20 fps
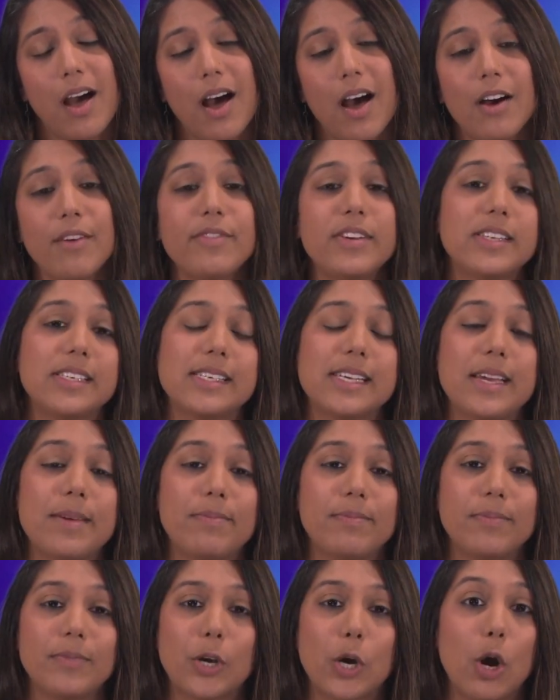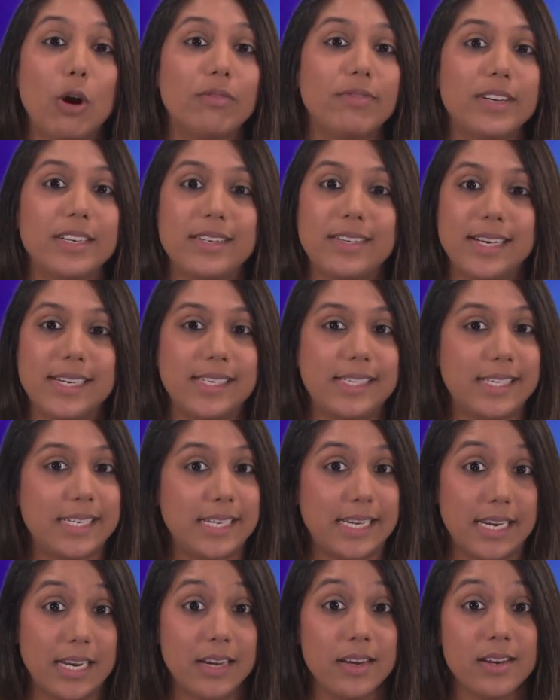Obviously,
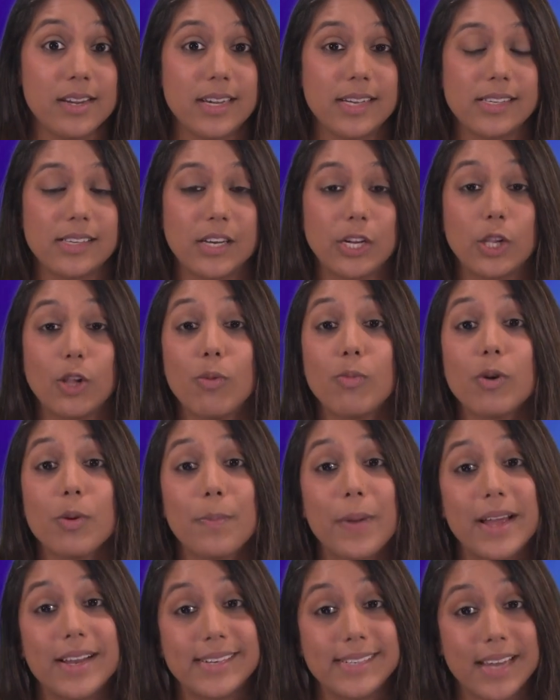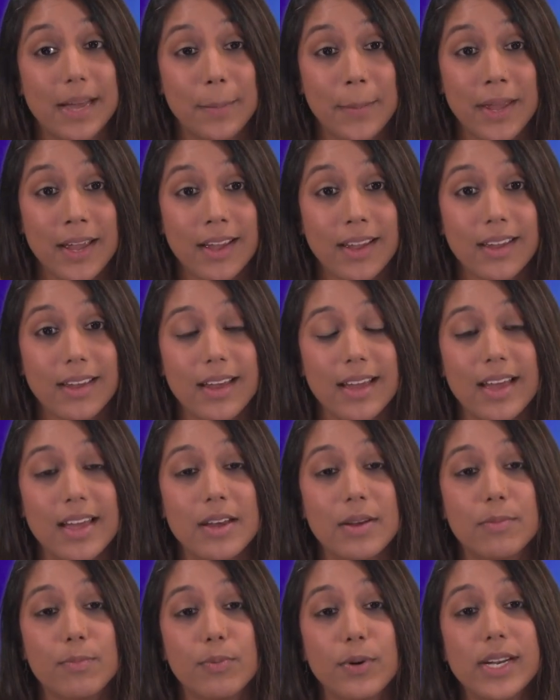COVID-19 is a global pandemic
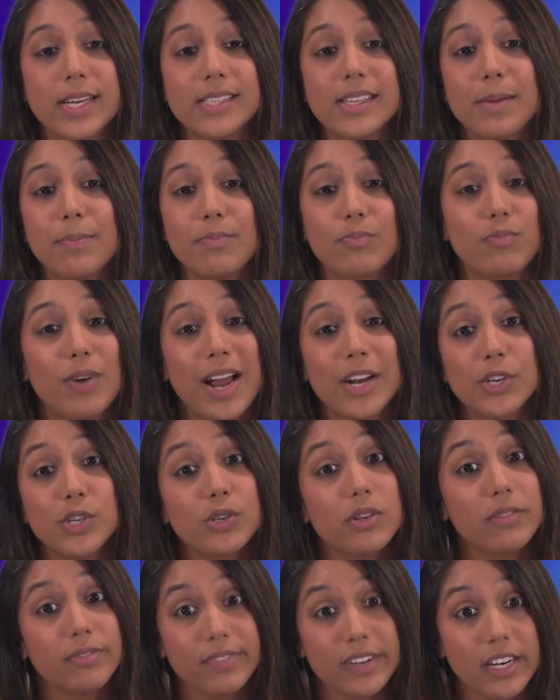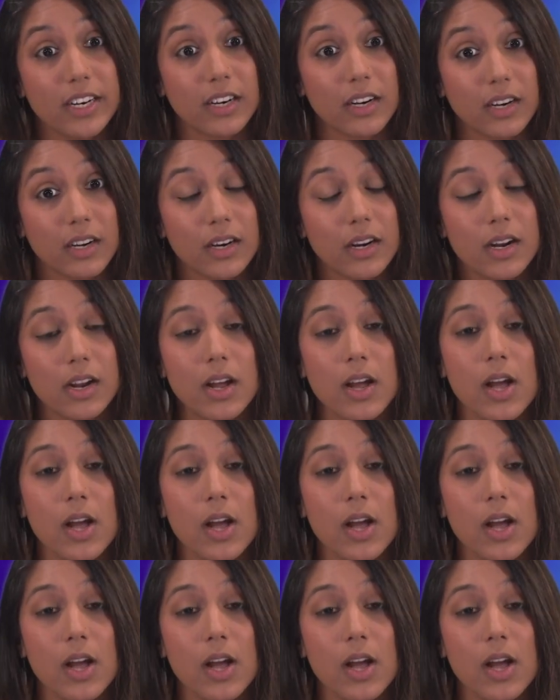and brings up rational fear.